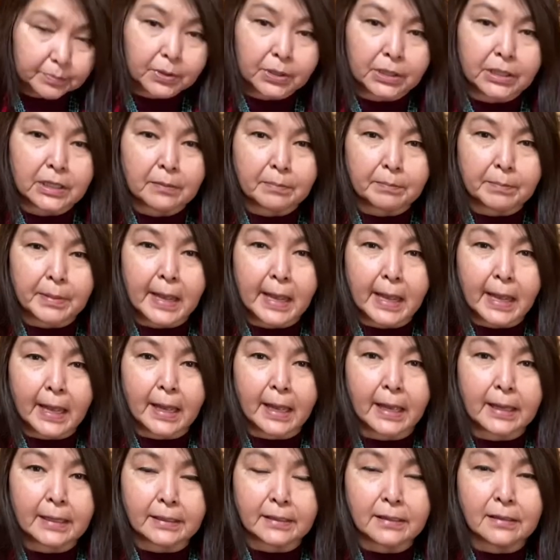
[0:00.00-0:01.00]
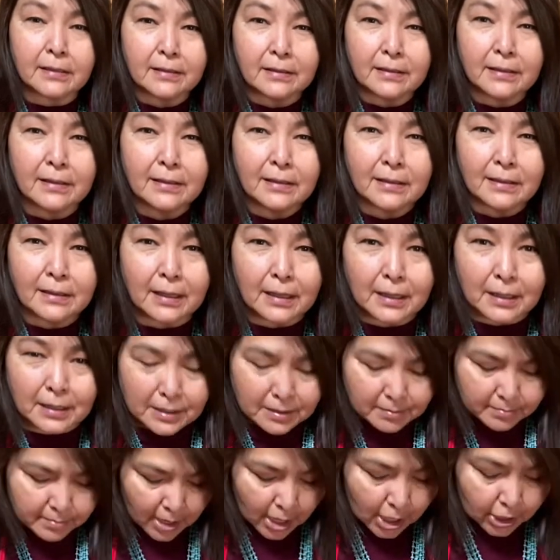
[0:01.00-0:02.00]
a pad
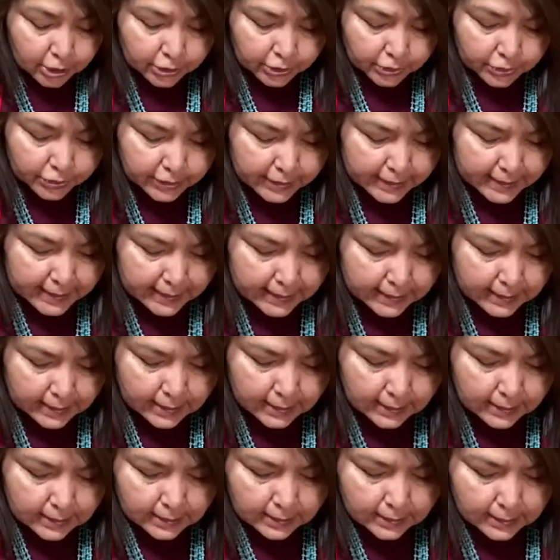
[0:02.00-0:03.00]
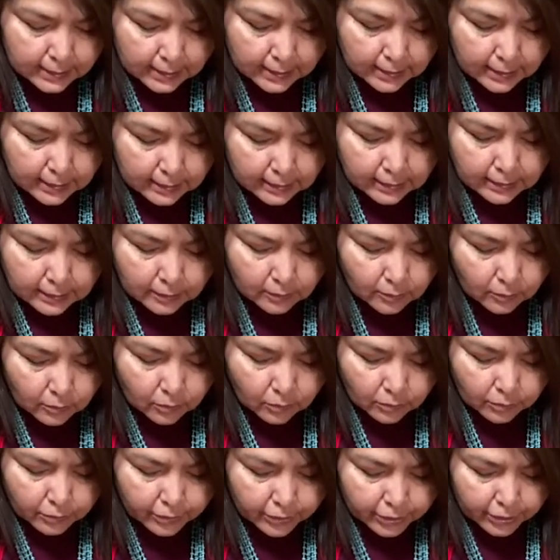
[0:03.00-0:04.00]
on your knee
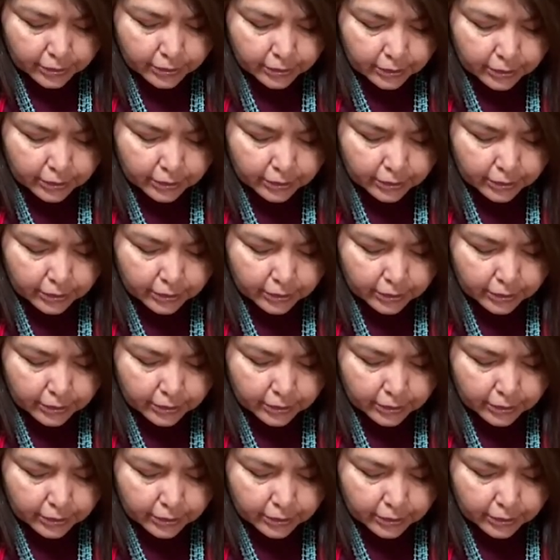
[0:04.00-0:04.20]
or